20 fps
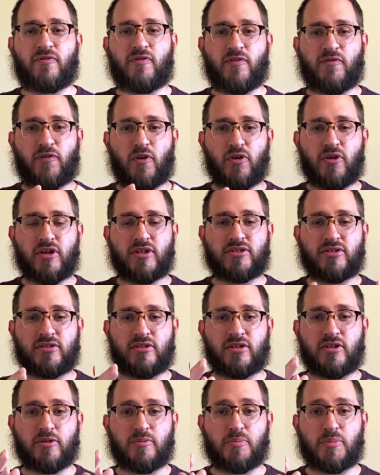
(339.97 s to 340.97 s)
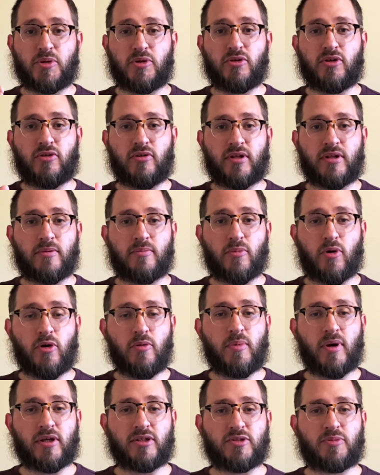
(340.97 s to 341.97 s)
you focus on the computer and the
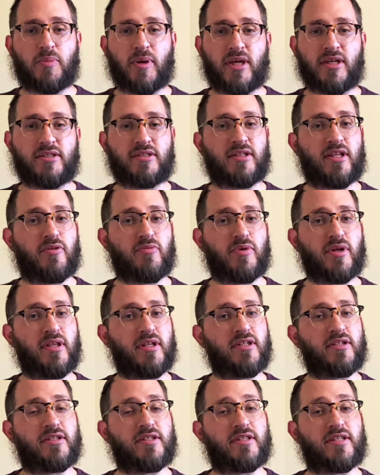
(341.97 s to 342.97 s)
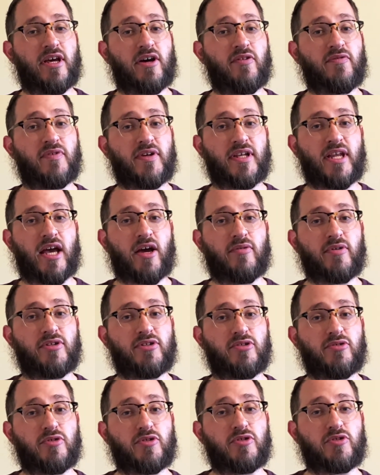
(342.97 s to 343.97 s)
mobile space, they're really delving now
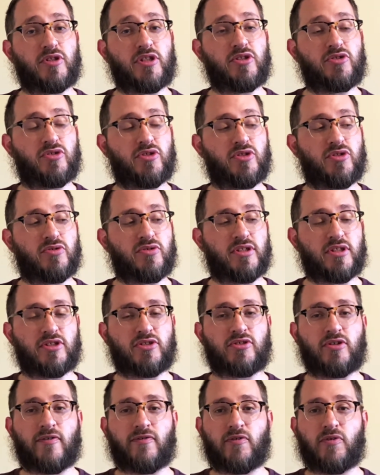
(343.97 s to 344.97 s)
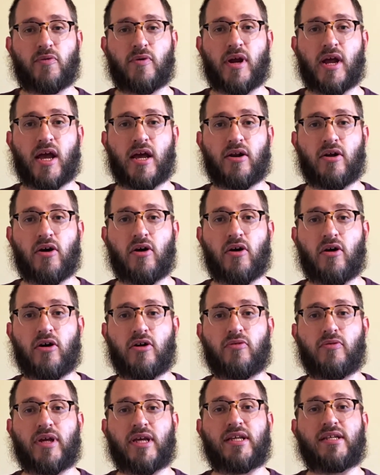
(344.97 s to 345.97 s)
into introducing software and
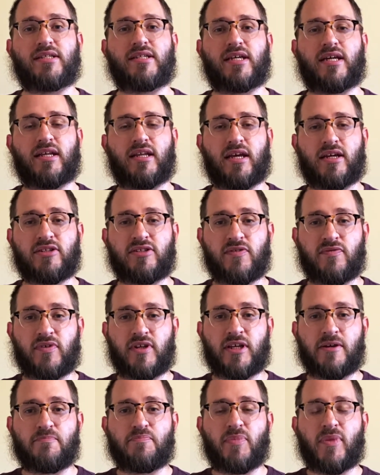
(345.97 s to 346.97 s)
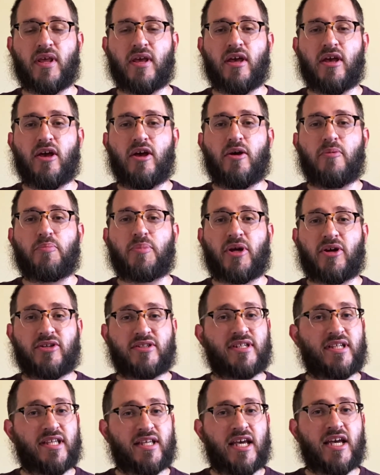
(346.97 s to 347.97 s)
hardware interconnectivity. Because
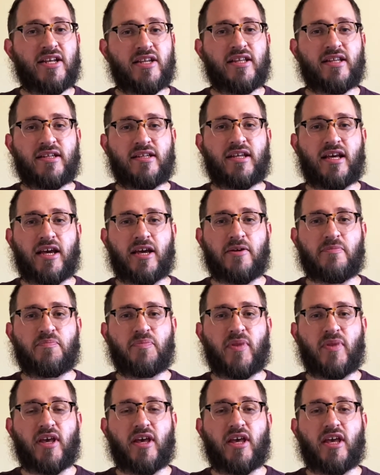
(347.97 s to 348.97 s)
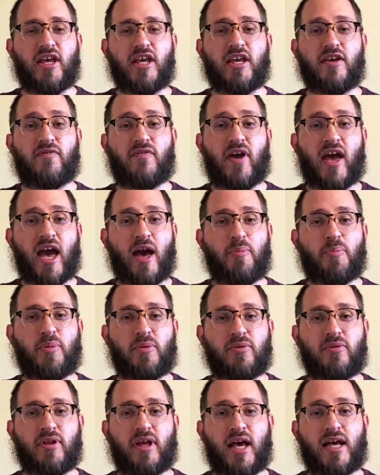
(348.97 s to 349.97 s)
at the end of the day, if
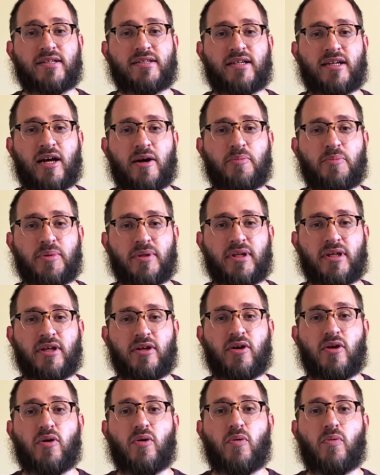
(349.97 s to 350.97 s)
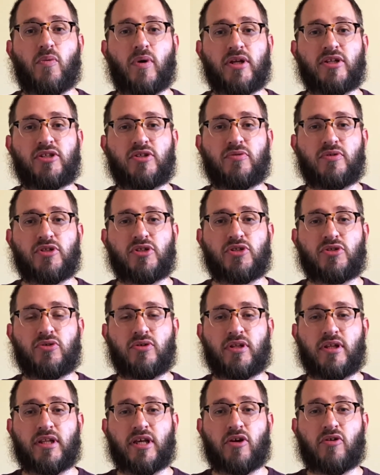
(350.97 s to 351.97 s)
Apple as a company want to ensure
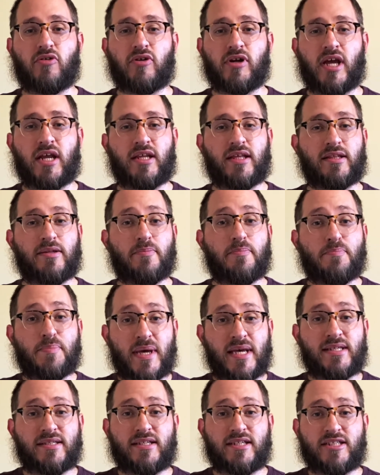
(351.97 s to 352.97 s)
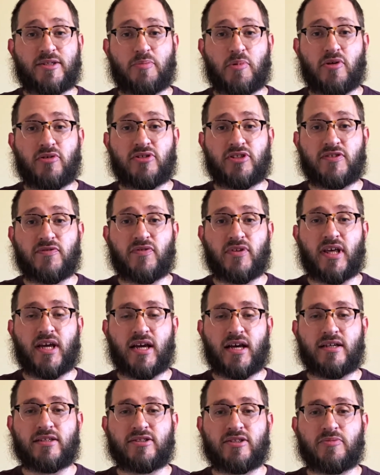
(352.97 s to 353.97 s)
that they're creating the best experiences for their
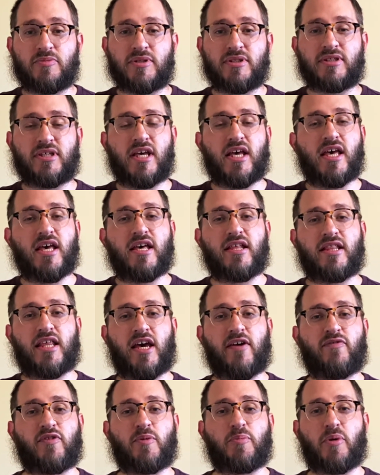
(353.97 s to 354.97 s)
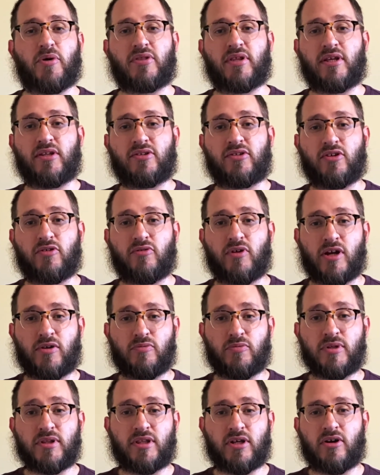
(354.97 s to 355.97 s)
customers, they have to both integrate
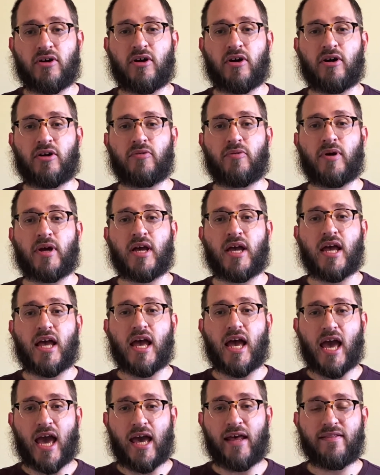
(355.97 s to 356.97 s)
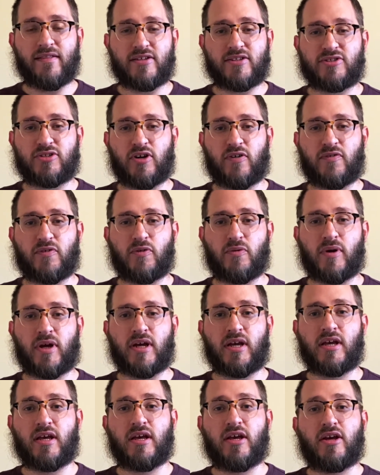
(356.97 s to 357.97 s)
with the hardware and the software
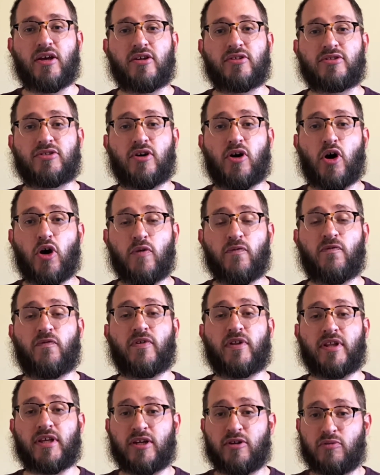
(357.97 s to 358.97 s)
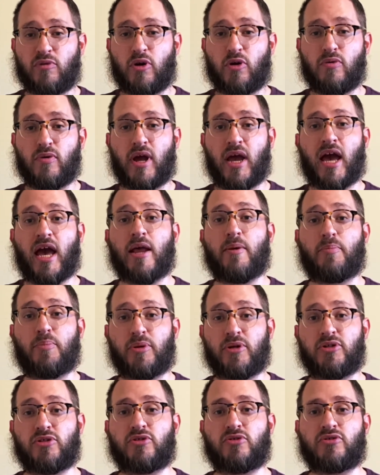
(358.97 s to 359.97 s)
to hopefully grow and
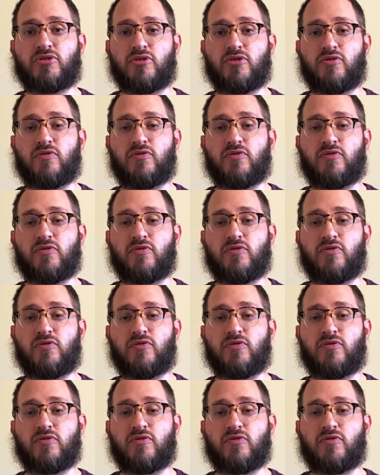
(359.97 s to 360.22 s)
produce new